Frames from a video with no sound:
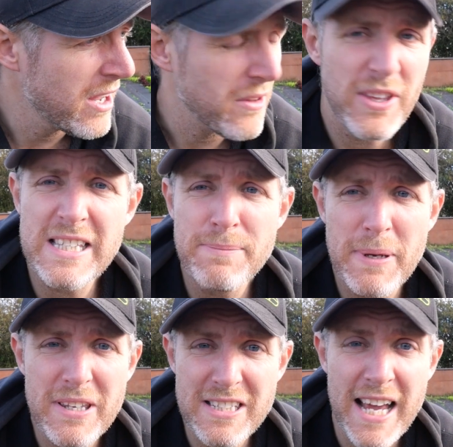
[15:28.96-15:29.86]
This has
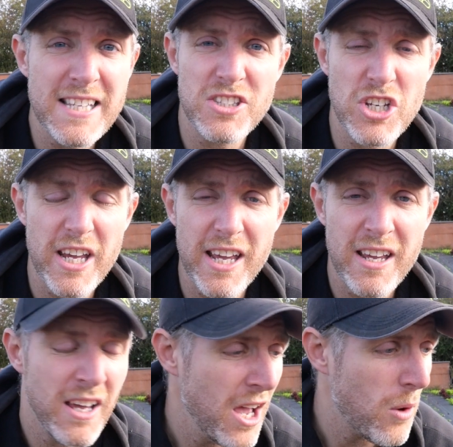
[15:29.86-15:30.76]
been the test year.
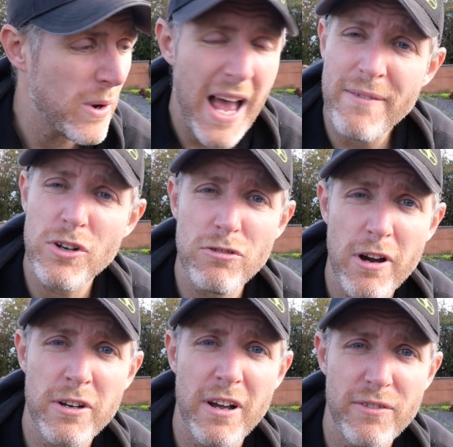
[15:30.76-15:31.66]
We haven't
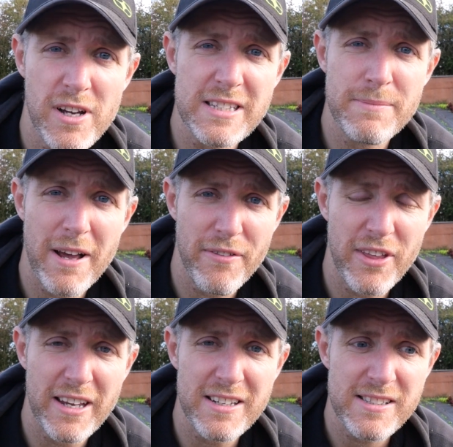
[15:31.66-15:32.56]
grown a vast amount of
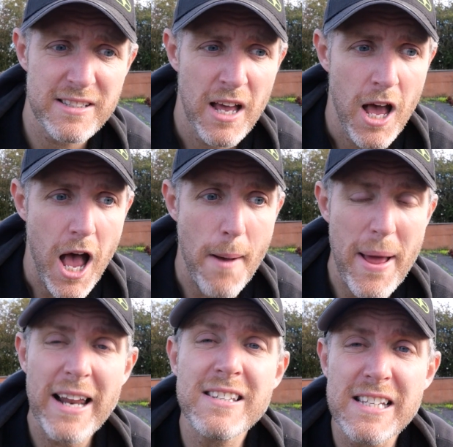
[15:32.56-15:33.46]
things. And
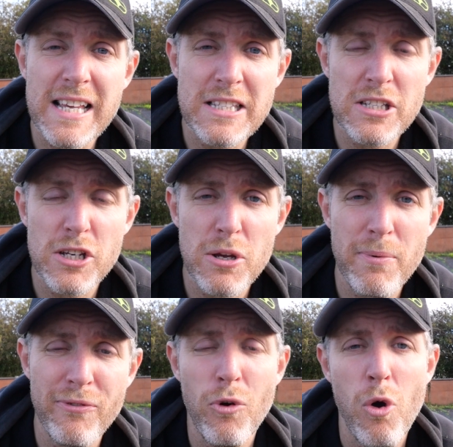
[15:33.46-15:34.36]
as I said to you
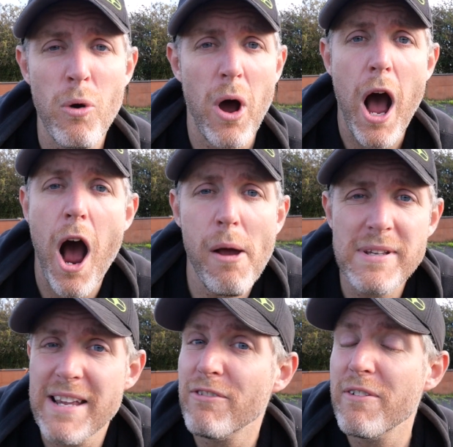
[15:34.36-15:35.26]
before, I
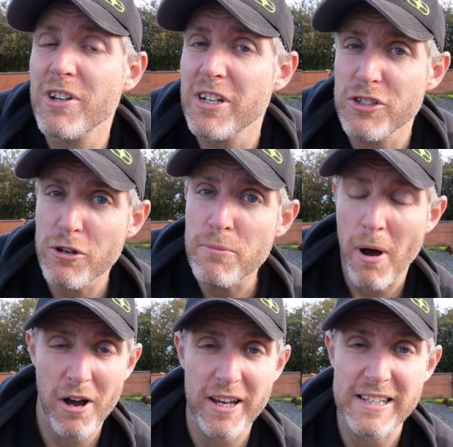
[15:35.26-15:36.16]
was never even going to do
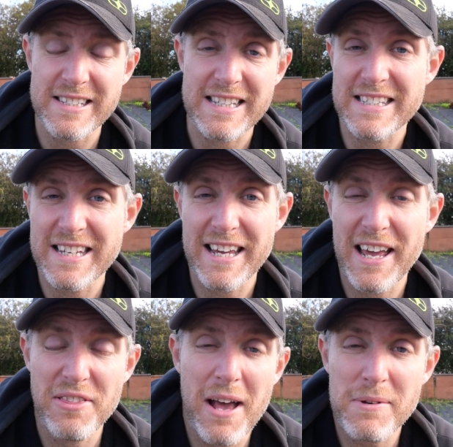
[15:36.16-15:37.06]
markets this
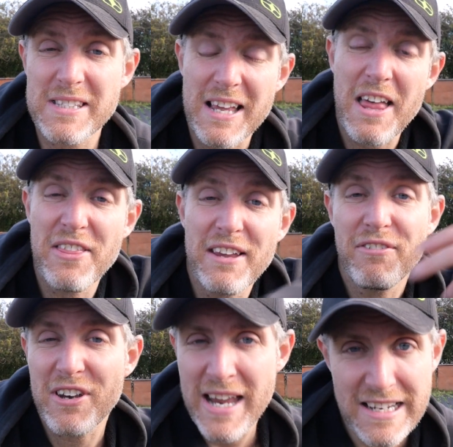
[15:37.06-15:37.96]
year. That was a thing
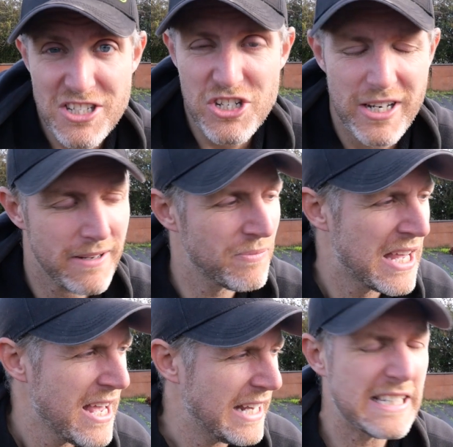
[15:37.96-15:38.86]
for next year.
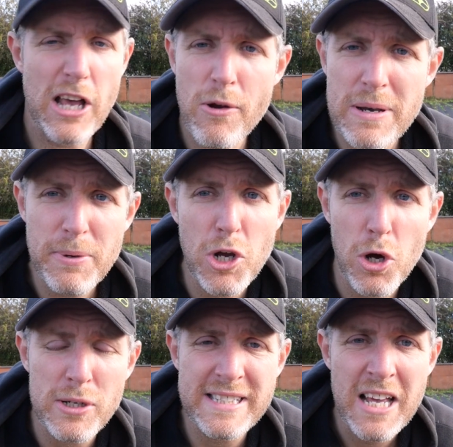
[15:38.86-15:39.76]
And it's only
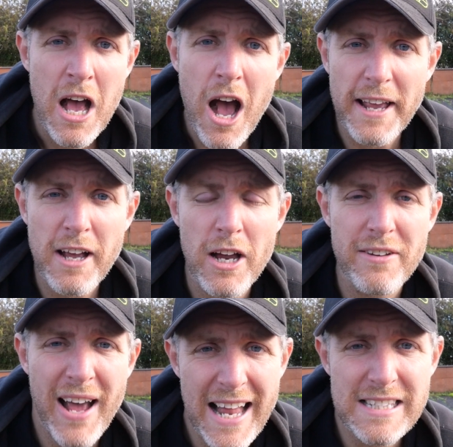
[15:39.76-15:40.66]
because I kind
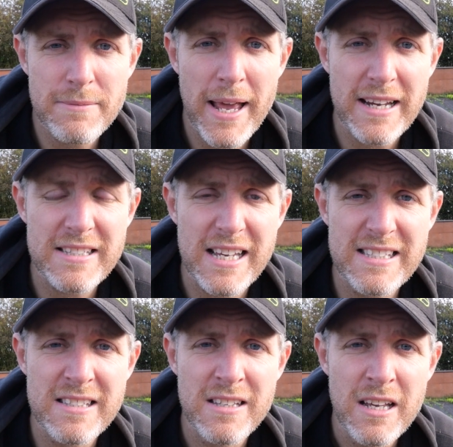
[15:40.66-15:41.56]
of had some
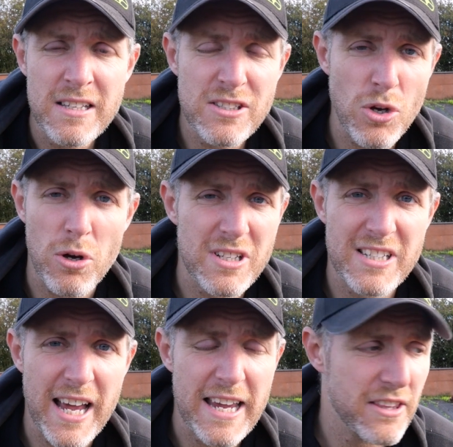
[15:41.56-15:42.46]
excess stock to
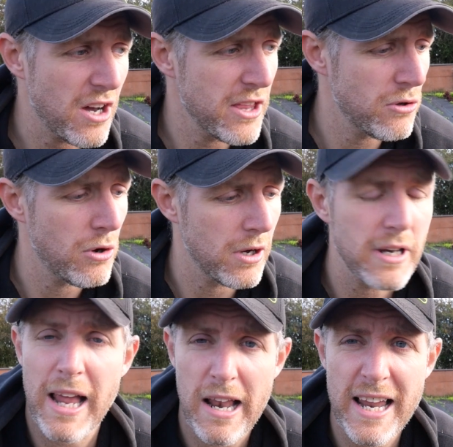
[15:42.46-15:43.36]
take that I thought,
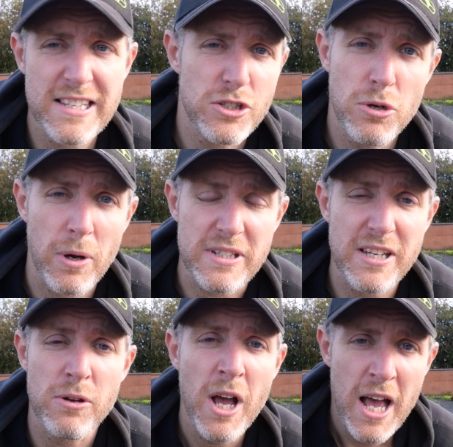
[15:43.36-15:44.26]
let's do one.
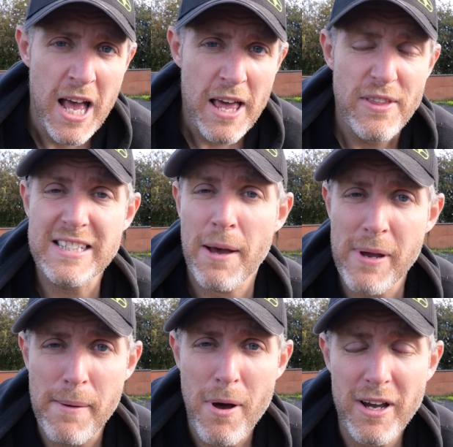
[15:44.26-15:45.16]
So this
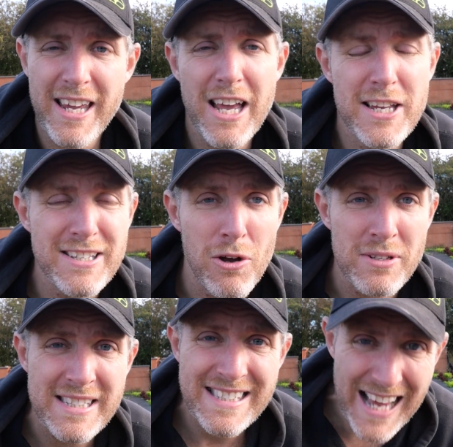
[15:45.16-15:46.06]
coming up market is
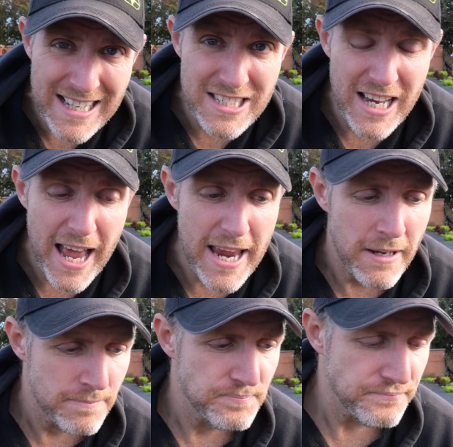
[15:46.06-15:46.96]
on Saturday.
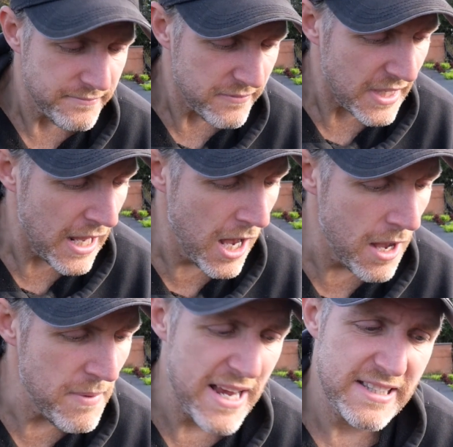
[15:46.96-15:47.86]

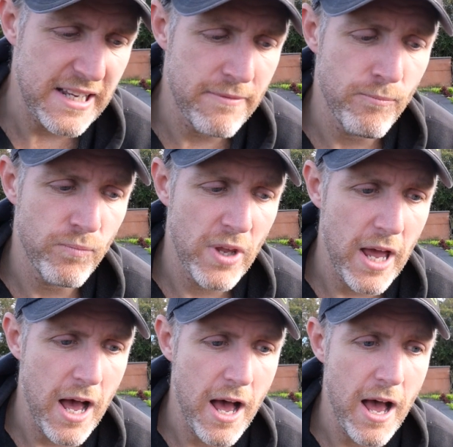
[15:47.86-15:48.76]
It's in
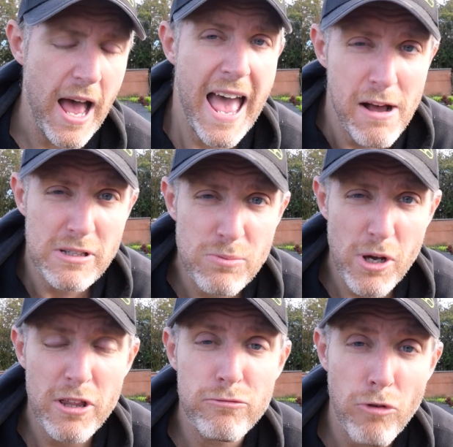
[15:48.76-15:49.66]

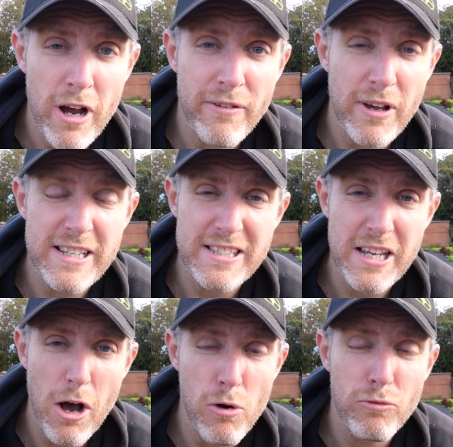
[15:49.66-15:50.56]
Halesworth. It's
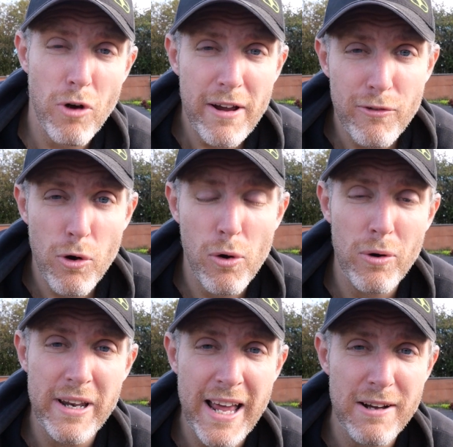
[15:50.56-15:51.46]
the old Rifle
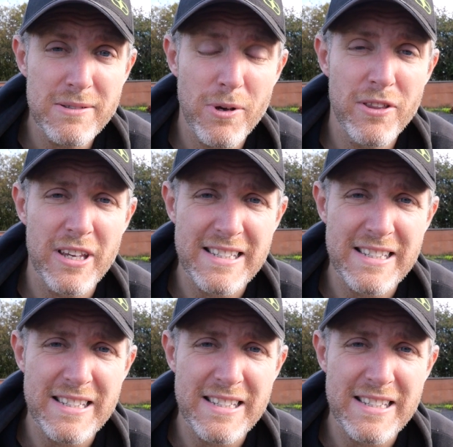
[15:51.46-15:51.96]
Hall in Halesworth.